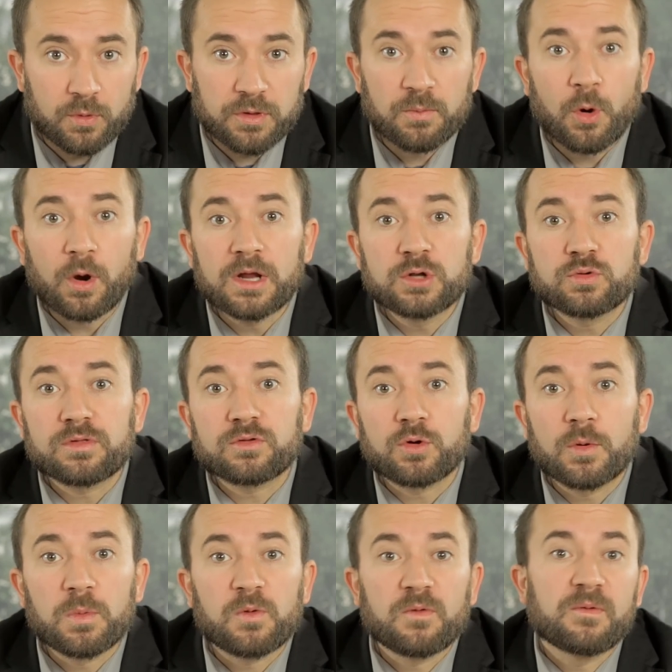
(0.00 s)
with more interest
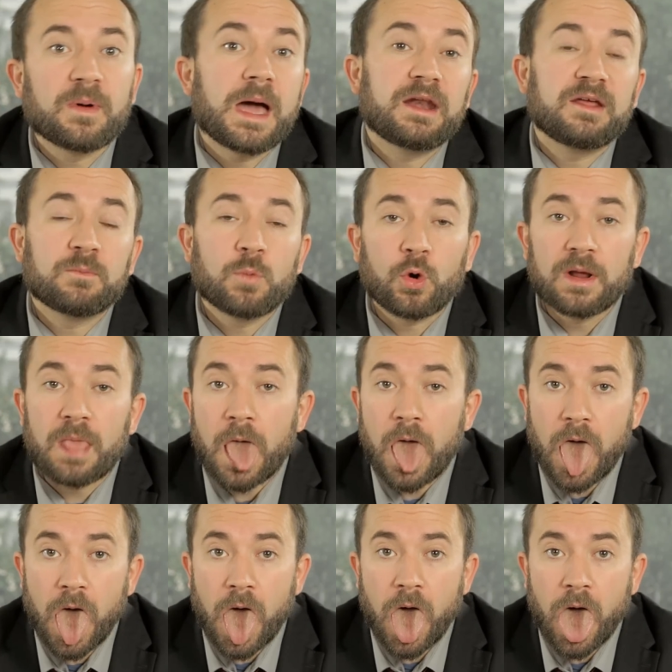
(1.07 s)
groups providing more,
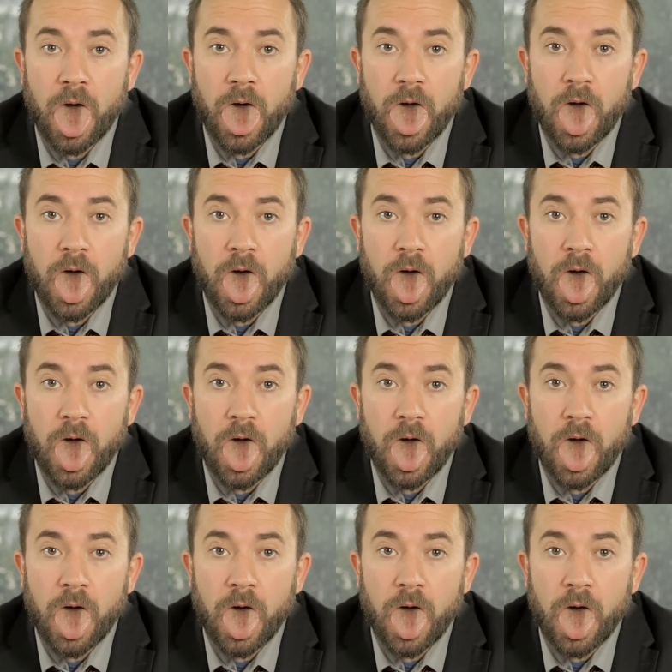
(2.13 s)
huh,